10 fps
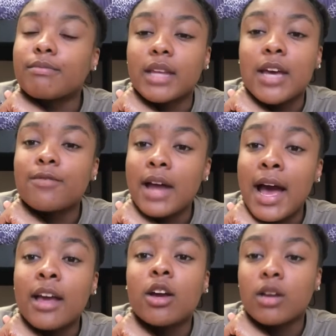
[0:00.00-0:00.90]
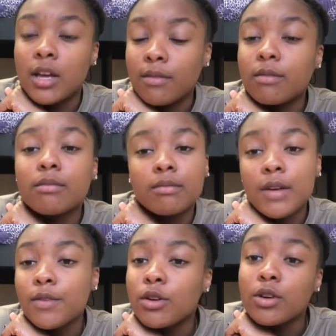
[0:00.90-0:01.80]
If not,
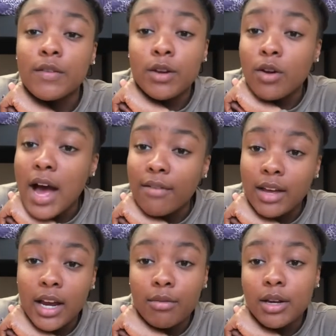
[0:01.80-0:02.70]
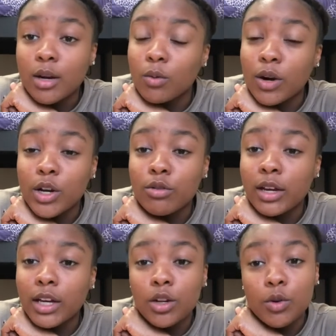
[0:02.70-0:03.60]
if you don't have an area where you can
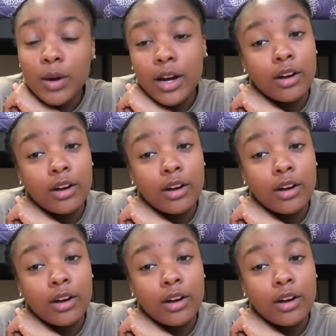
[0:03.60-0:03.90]
get a do-rag,